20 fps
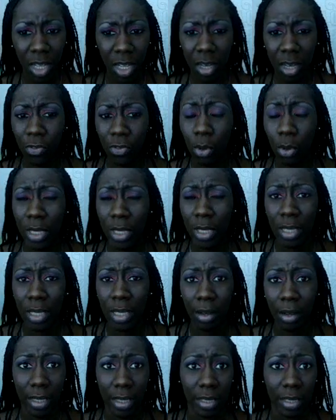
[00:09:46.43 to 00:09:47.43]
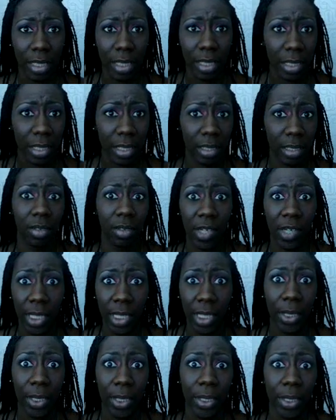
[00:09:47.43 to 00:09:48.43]
Of course, there are tons of
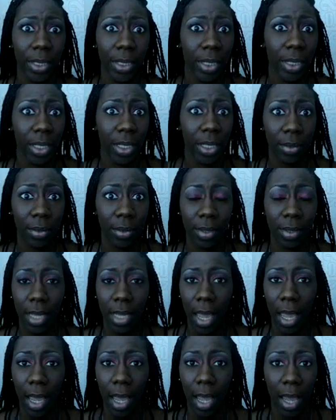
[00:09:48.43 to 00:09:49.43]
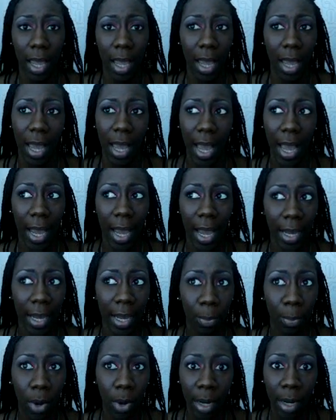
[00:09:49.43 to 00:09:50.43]
other
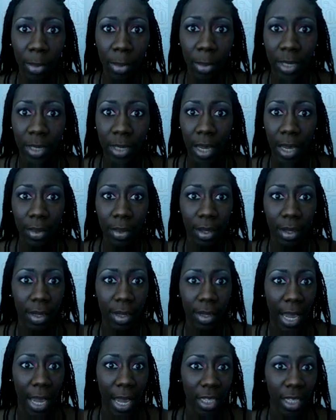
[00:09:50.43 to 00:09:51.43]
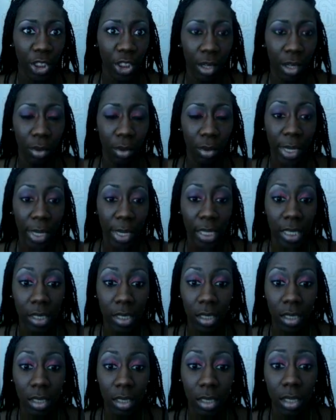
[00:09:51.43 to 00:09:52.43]
eye primers out there and eyeshadow
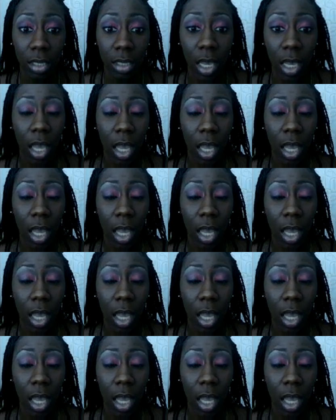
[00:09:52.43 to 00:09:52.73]
bases.